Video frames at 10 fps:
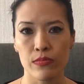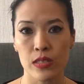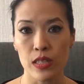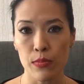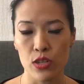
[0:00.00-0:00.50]

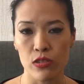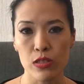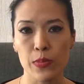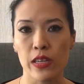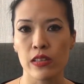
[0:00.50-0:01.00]
some issues,
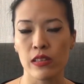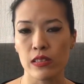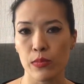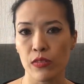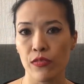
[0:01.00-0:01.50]
but I think that
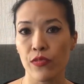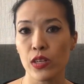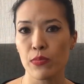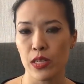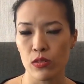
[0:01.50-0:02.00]
some of the
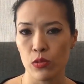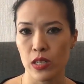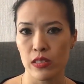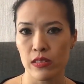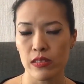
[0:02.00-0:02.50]
fundamental
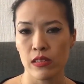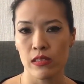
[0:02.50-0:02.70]
ones,